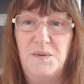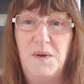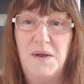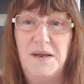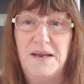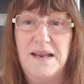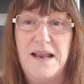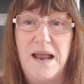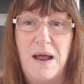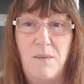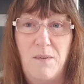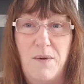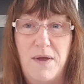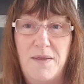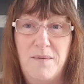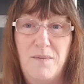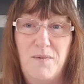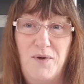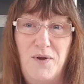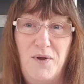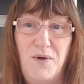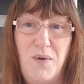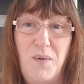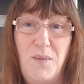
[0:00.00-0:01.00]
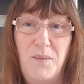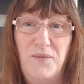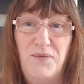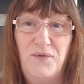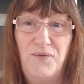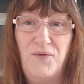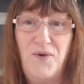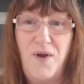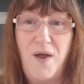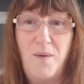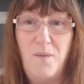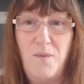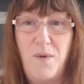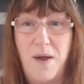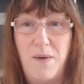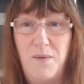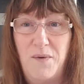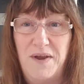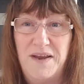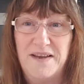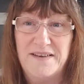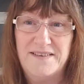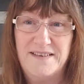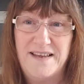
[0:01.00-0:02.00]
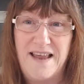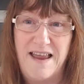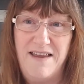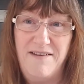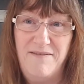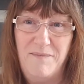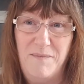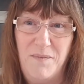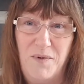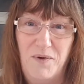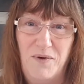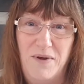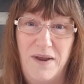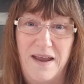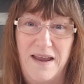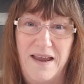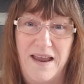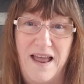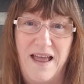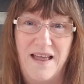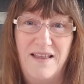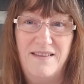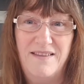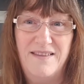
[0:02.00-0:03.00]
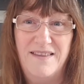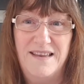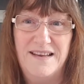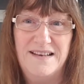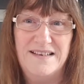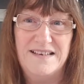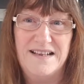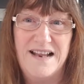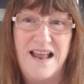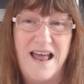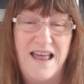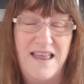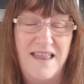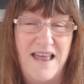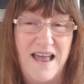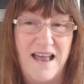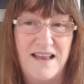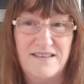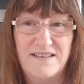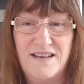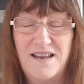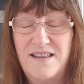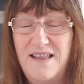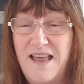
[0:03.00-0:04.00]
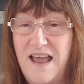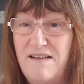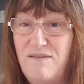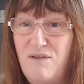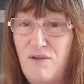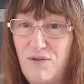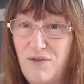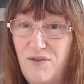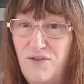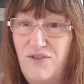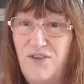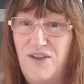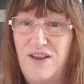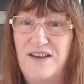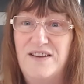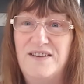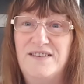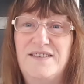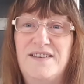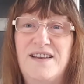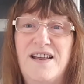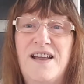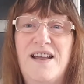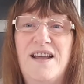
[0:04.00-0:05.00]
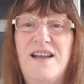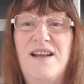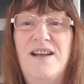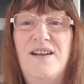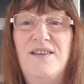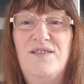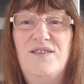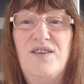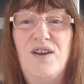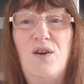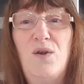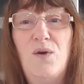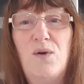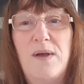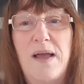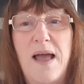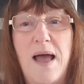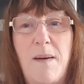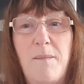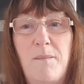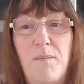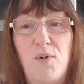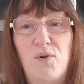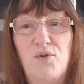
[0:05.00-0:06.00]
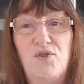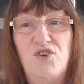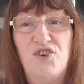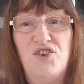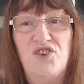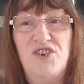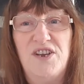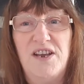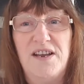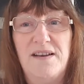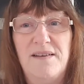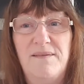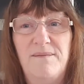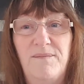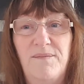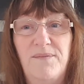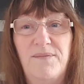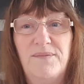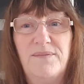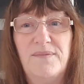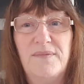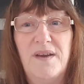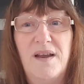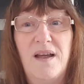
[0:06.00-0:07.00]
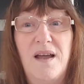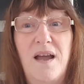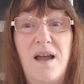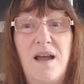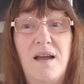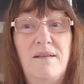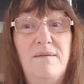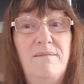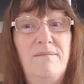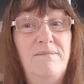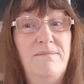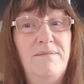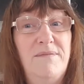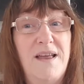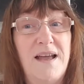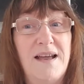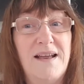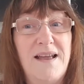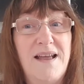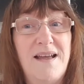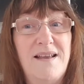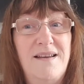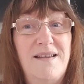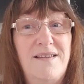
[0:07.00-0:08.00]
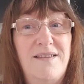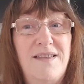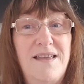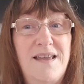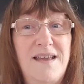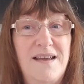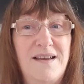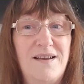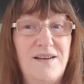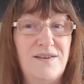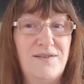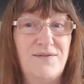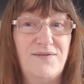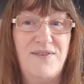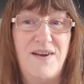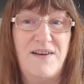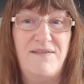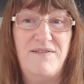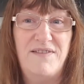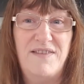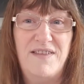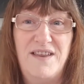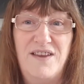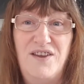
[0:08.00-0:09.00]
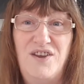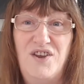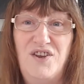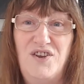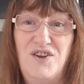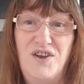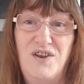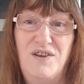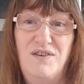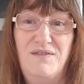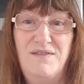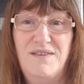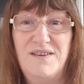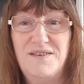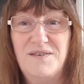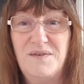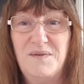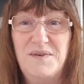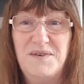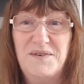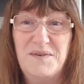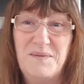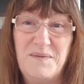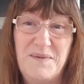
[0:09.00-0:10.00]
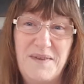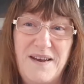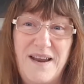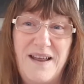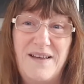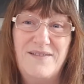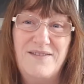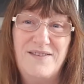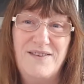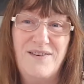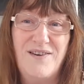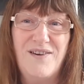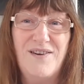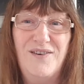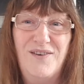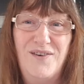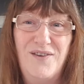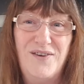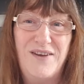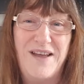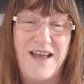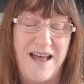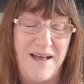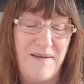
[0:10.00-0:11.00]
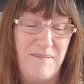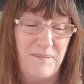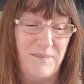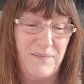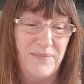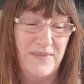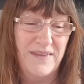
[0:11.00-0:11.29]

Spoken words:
working out where the money comes from, where we could save money and things like that. So there are other things to look at, budgeting and that kind of thing, because for everything you do, there's always something else you've got to look at.